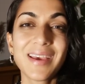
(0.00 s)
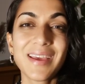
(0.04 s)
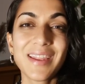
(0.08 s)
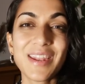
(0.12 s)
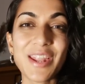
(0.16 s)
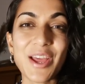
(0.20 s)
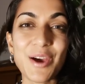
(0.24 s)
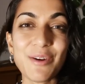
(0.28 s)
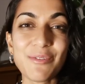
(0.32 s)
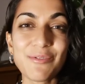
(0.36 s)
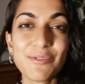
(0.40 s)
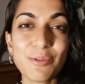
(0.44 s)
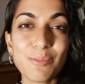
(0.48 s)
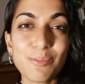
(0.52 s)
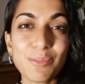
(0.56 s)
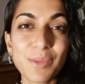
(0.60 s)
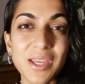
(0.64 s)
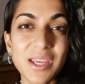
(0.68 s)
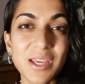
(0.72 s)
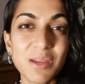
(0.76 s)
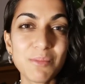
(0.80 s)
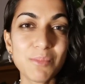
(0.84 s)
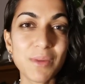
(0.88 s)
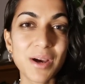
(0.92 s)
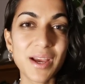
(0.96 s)
Now, for
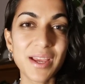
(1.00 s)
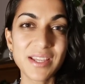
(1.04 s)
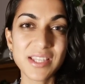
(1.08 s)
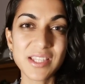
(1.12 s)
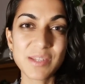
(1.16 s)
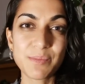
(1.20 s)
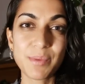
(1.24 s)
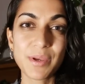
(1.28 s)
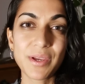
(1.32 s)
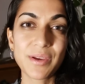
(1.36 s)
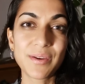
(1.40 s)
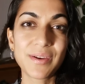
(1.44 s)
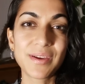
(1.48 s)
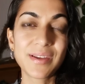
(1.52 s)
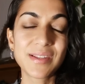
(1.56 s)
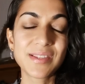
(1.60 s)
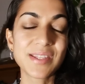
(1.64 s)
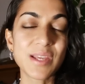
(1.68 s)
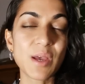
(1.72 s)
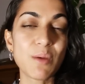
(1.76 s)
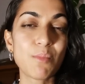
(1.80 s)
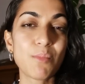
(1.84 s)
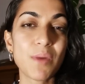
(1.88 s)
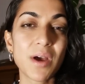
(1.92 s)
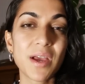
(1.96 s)
me, in my experience
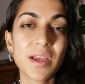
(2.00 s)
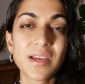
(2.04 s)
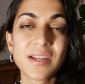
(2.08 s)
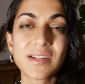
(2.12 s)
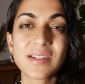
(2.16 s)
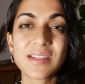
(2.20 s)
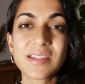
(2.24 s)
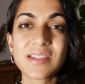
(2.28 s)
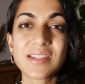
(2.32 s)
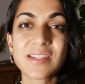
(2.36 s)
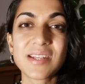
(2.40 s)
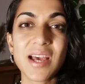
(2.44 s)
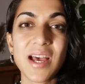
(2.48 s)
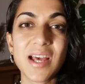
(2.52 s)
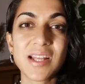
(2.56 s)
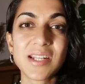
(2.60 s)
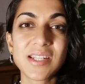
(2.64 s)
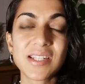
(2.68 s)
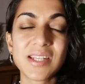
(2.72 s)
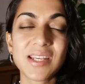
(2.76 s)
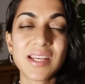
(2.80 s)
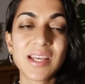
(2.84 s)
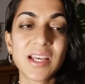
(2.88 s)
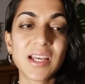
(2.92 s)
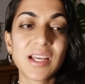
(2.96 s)
and my
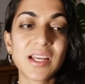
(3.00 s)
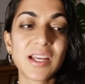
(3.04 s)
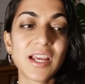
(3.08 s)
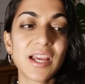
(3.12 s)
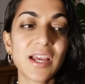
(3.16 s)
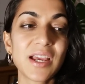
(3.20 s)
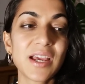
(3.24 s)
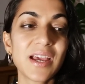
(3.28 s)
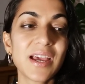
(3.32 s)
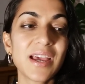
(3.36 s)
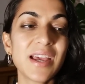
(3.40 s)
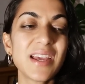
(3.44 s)
understanding,